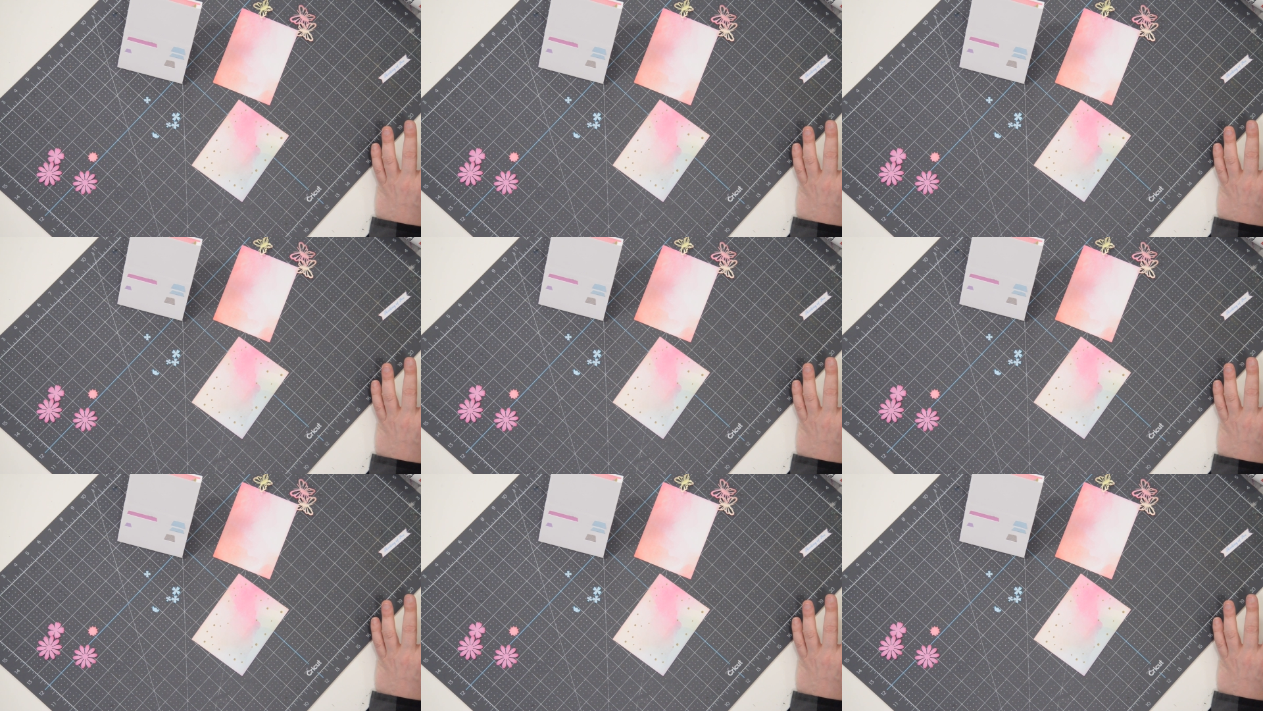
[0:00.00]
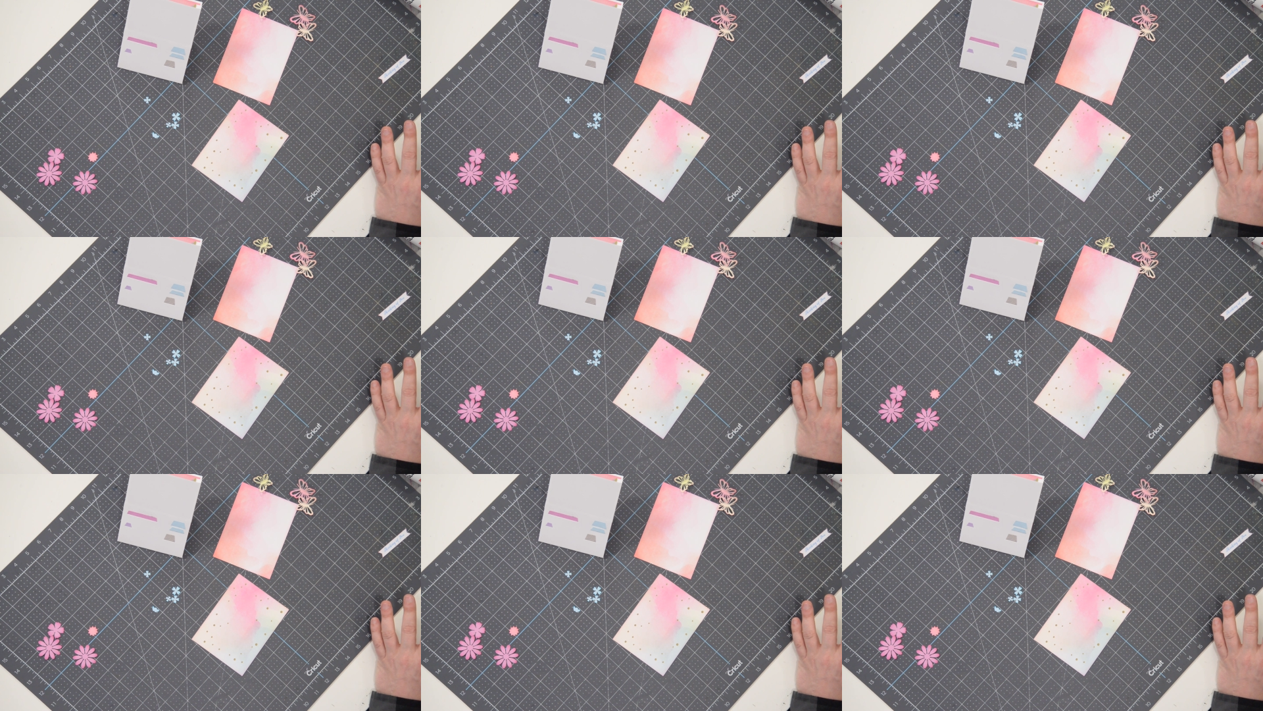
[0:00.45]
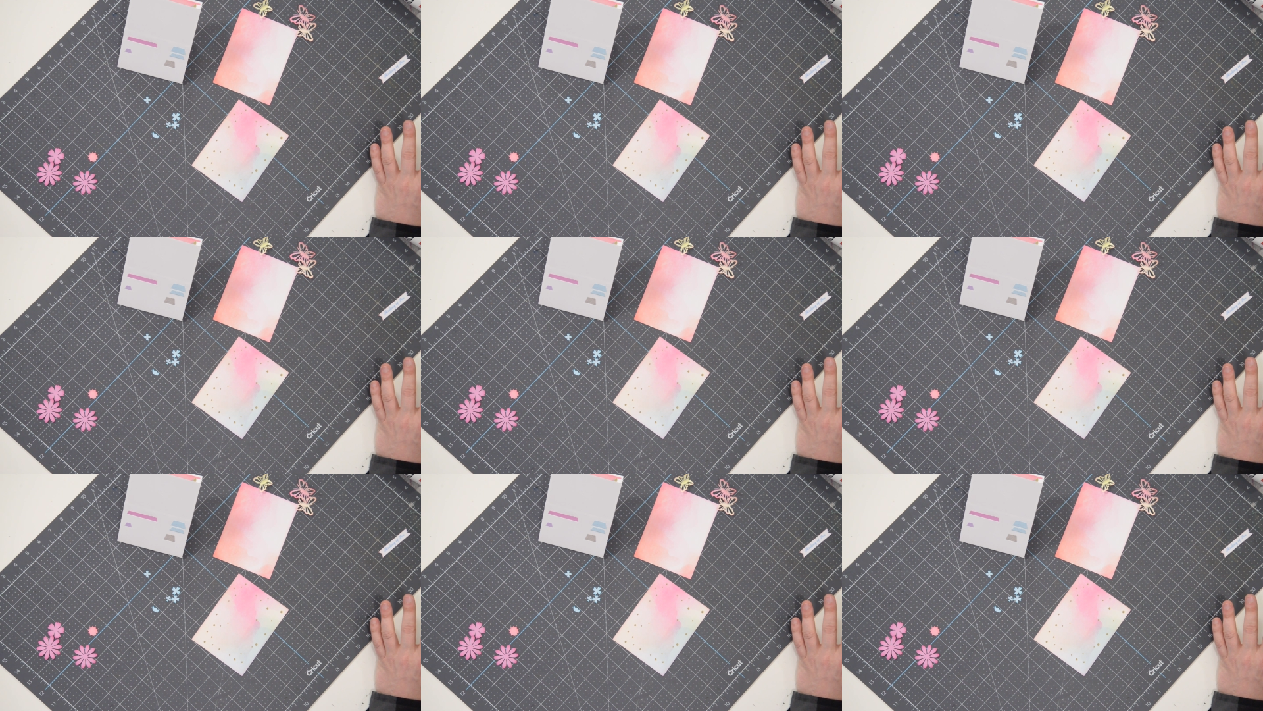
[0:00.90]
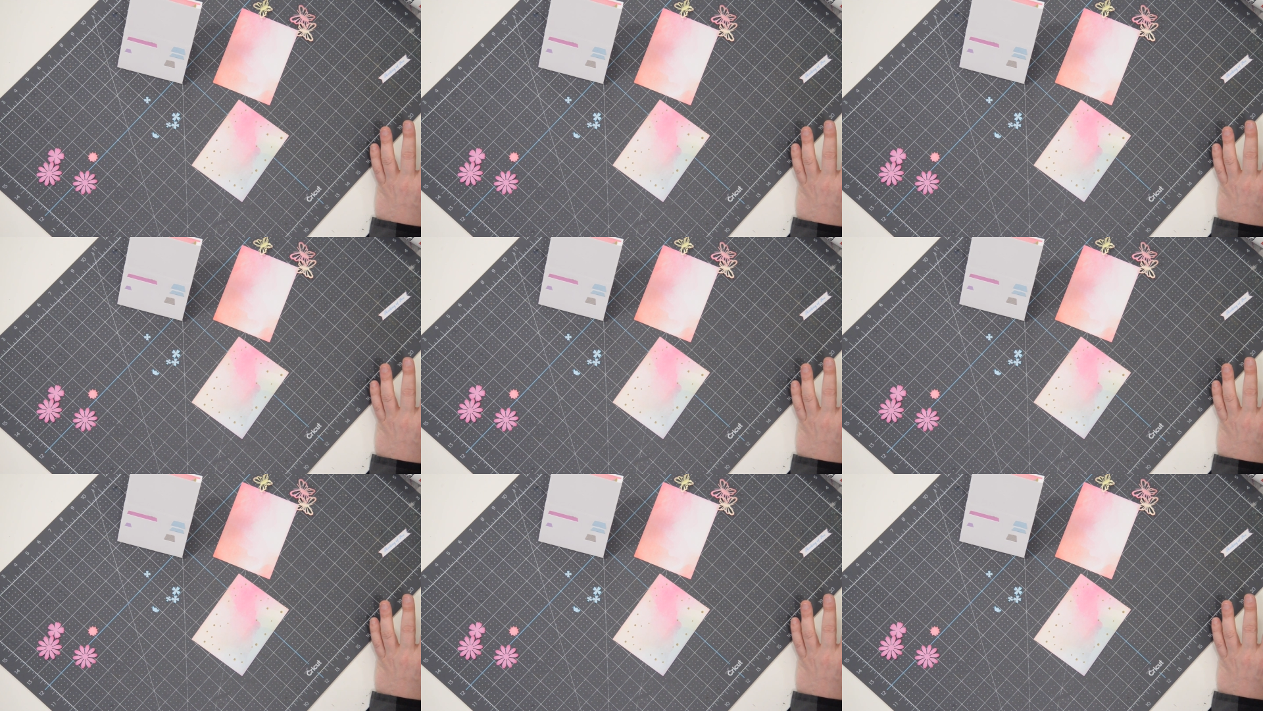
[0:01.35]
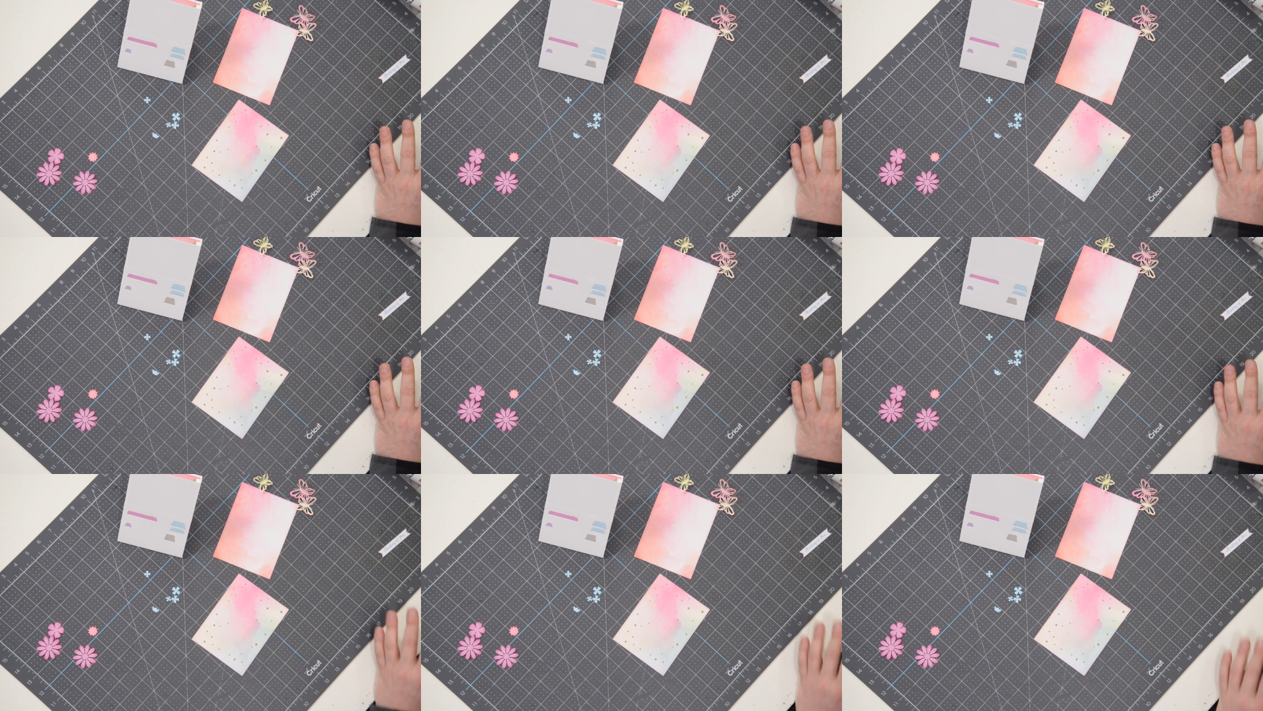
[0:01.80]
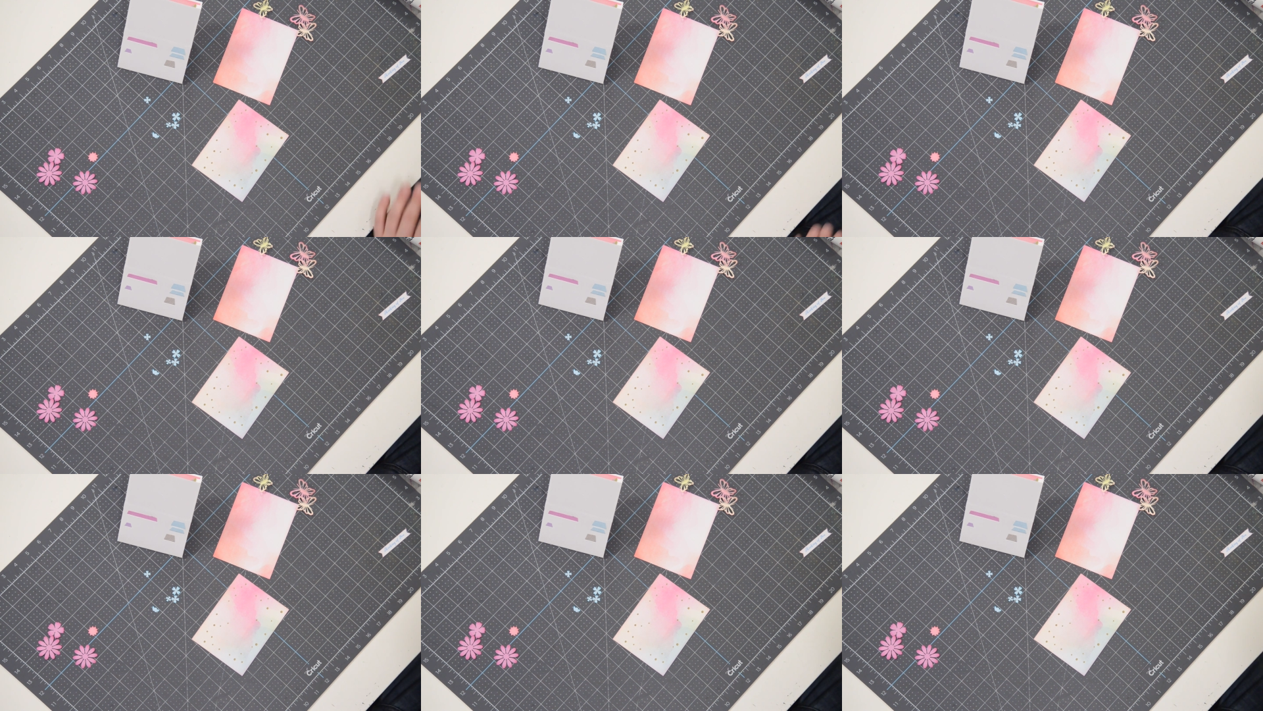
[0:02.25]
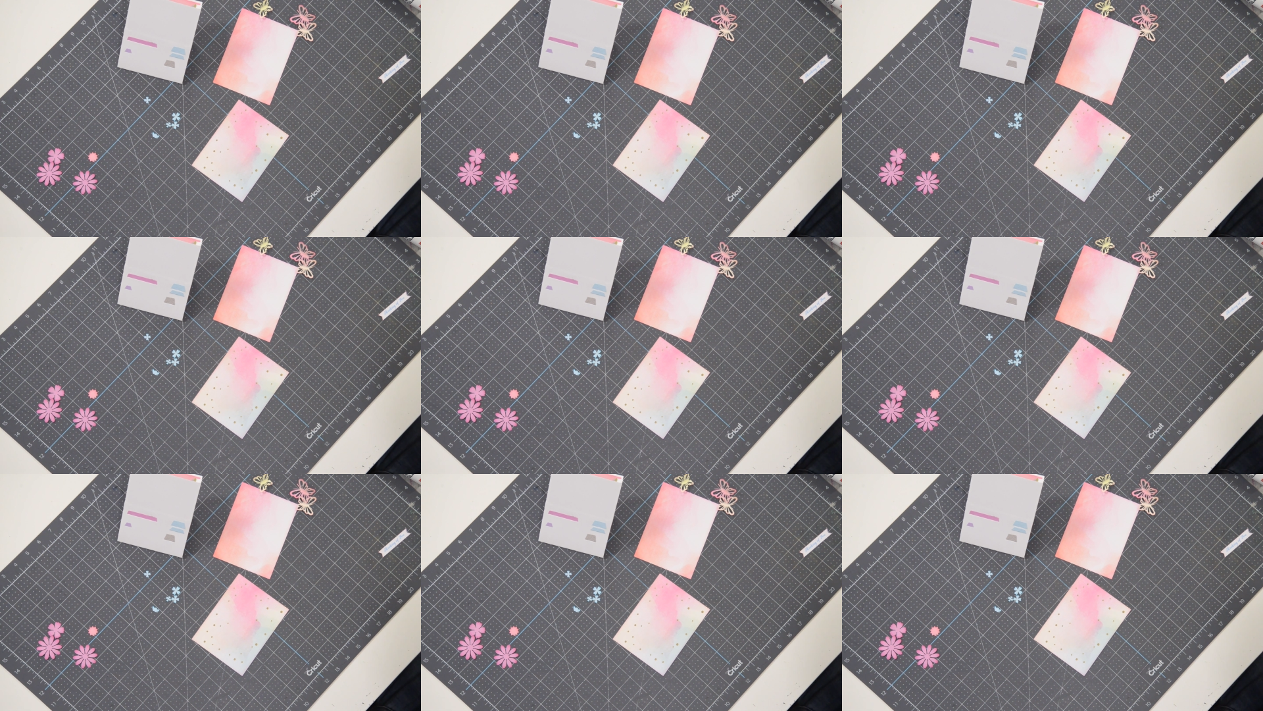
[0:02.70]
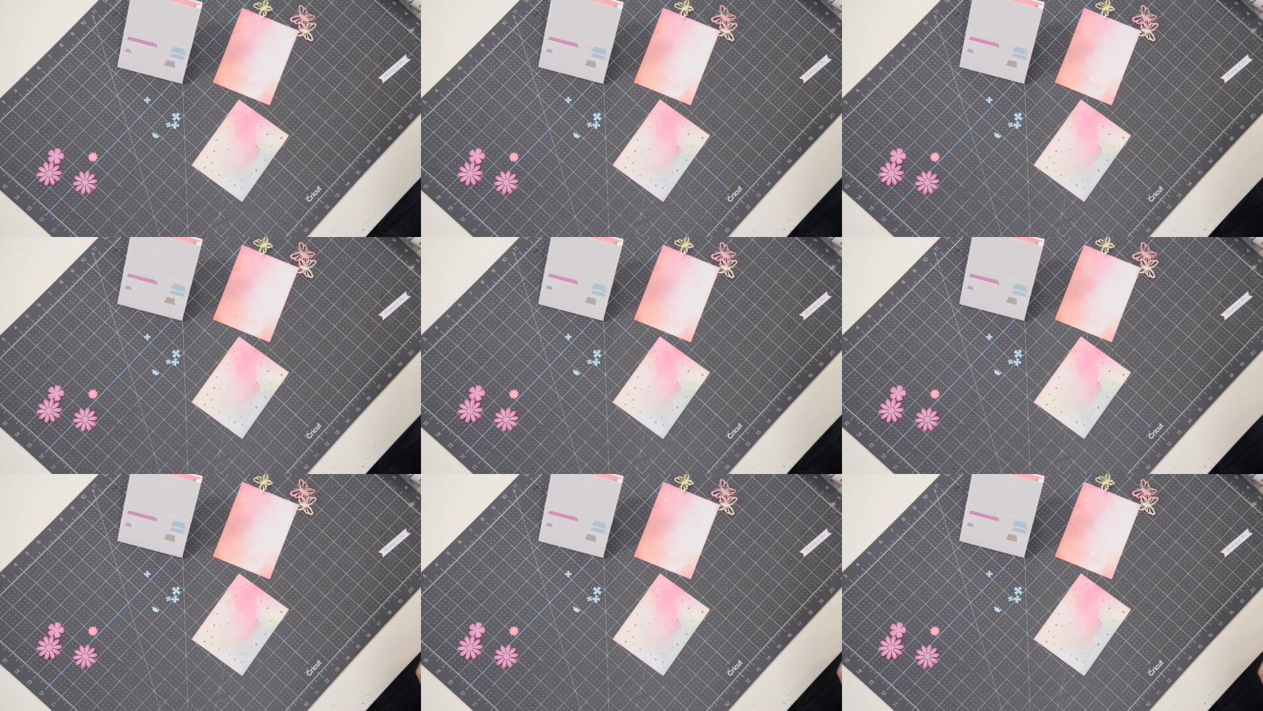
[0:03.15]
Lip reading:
No face is visible, so there are no lips to read.